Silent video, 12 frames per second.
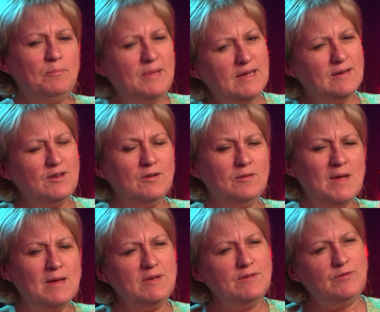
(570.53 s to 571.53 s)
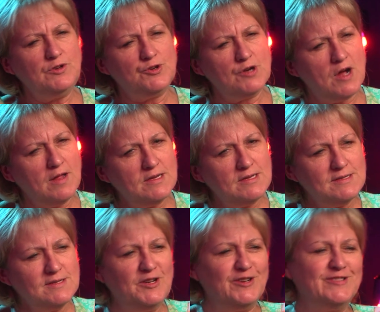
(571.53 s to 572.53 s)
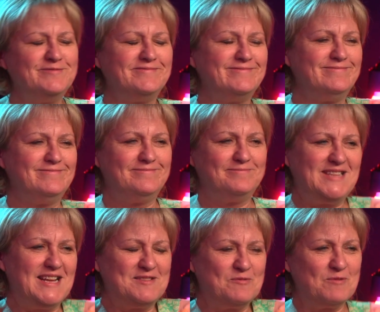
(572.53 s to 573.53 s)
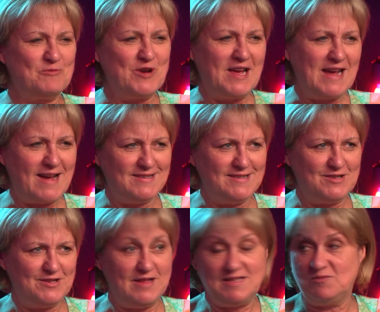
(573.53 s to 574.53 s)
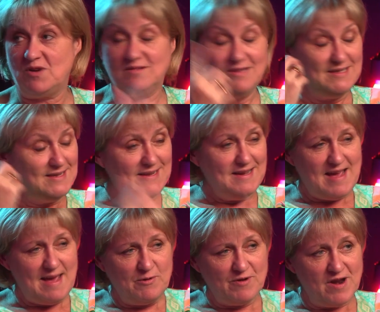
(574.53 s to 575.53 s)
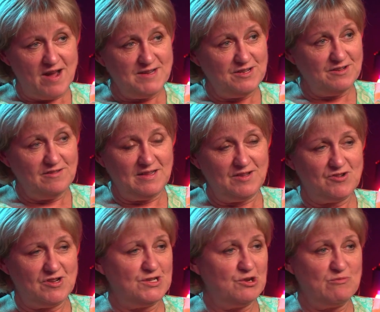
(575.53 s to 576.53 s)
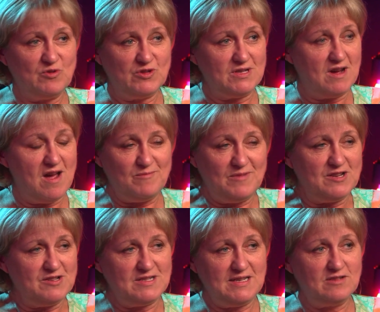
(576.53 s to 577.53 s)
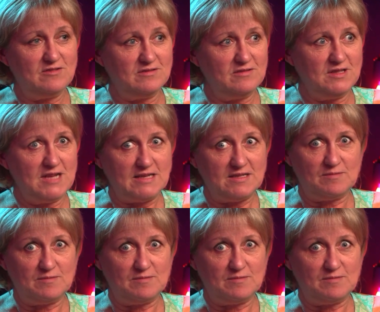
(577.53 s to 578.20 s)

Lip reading: bit, maybe if you try this, But that's what working actors do. That's what Emma and I do in the dressing room all the time, still. And that's